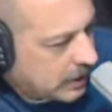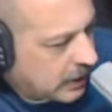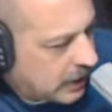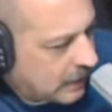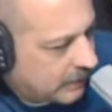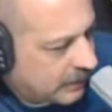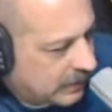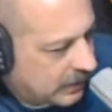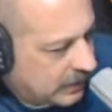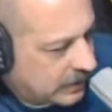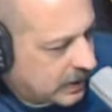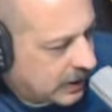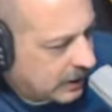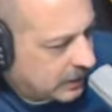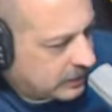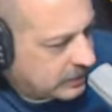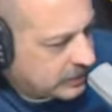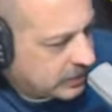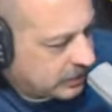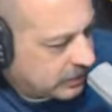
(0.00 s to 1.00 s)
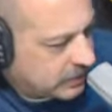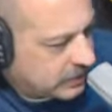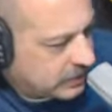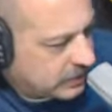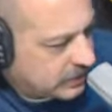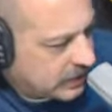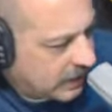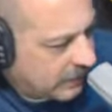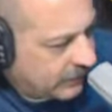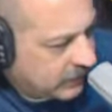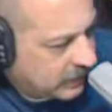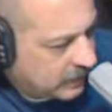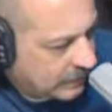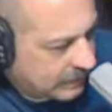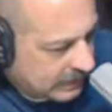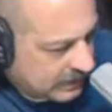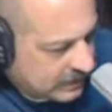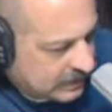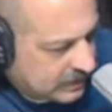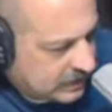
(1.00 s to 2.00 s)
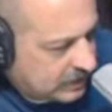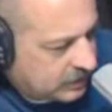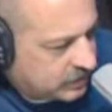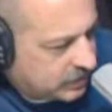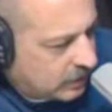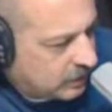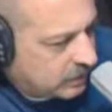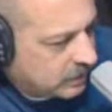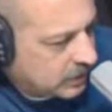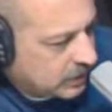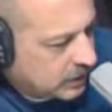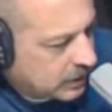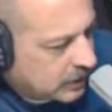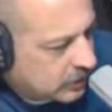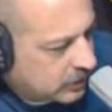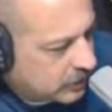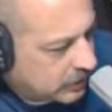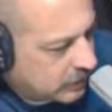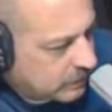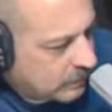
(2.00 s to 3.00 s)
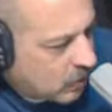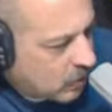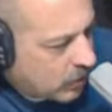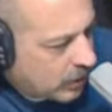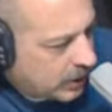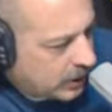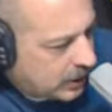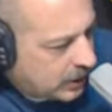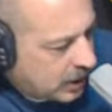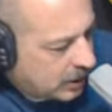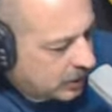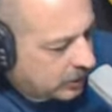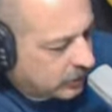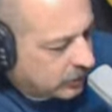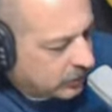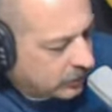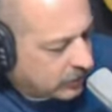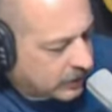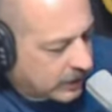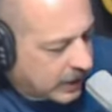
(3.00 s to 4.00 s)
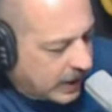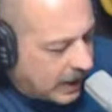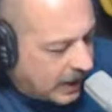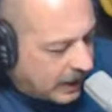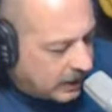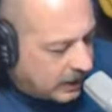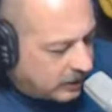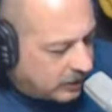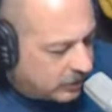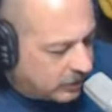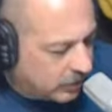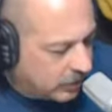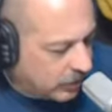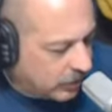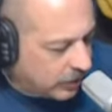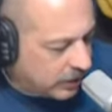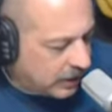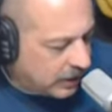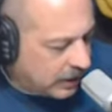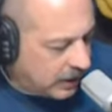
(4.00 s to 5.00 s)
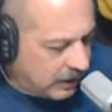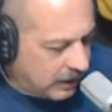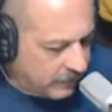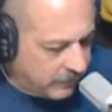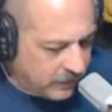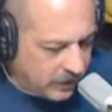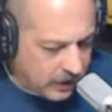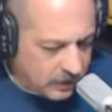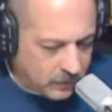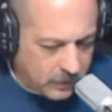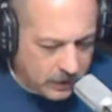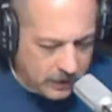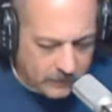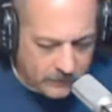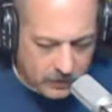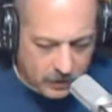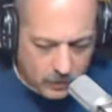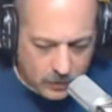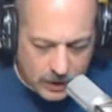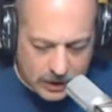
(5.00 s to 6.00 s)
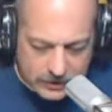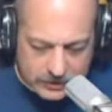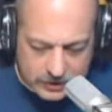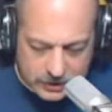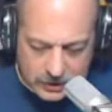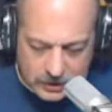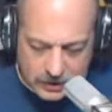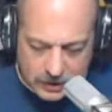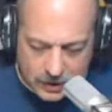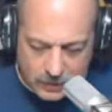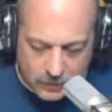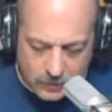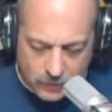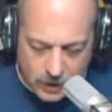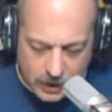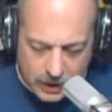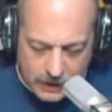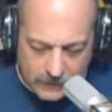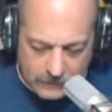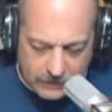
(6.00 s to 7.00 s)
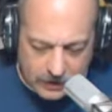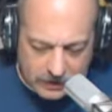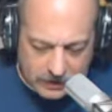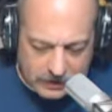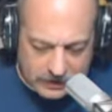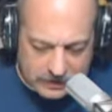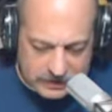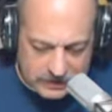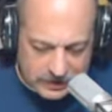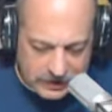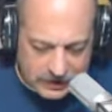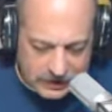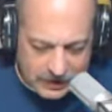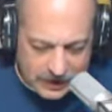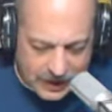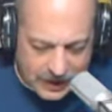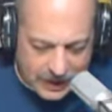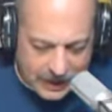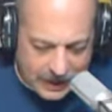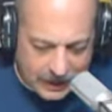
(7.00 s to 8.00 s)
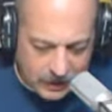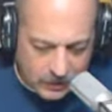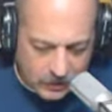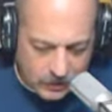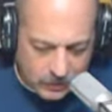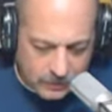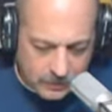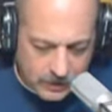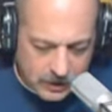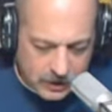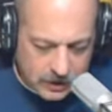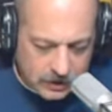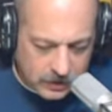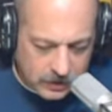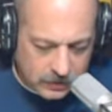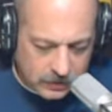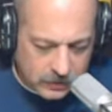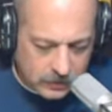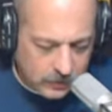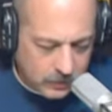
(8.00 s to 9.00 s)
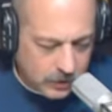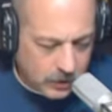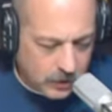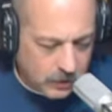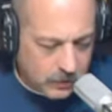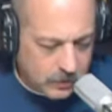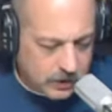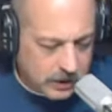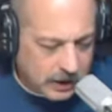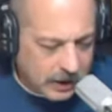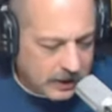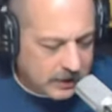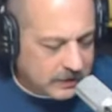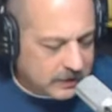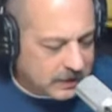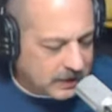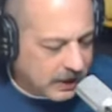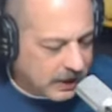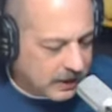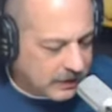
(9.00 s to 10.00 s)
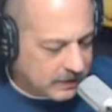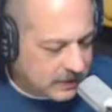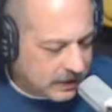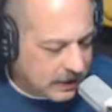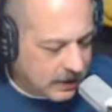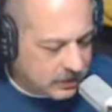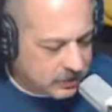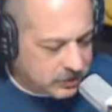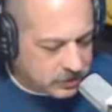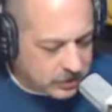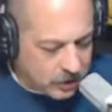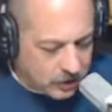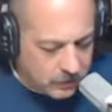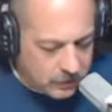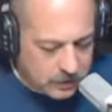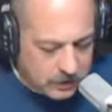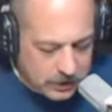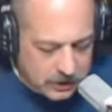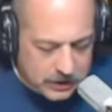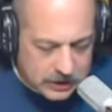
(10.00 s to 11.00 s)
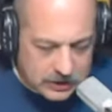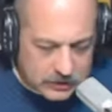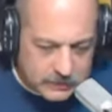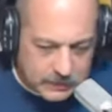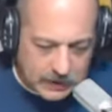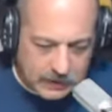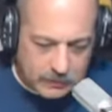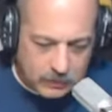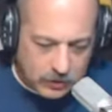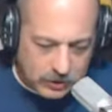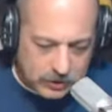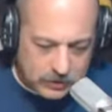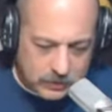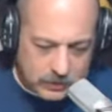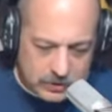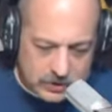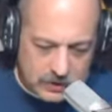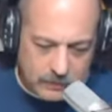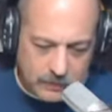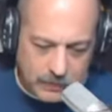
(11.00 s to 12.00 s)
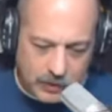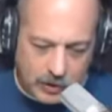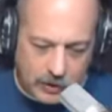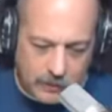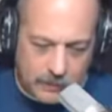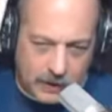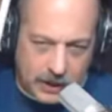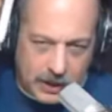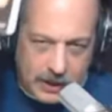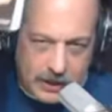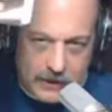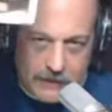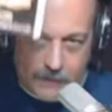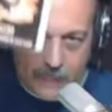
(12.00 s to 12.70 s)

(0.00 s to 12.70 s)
I'm Bill Caligero, and it's time for the Billy C Show. Good morning, good day, good evening, whenever you're watching, whenever you're listening. I hope you're doing okay today. Today's show is being brought to us in part by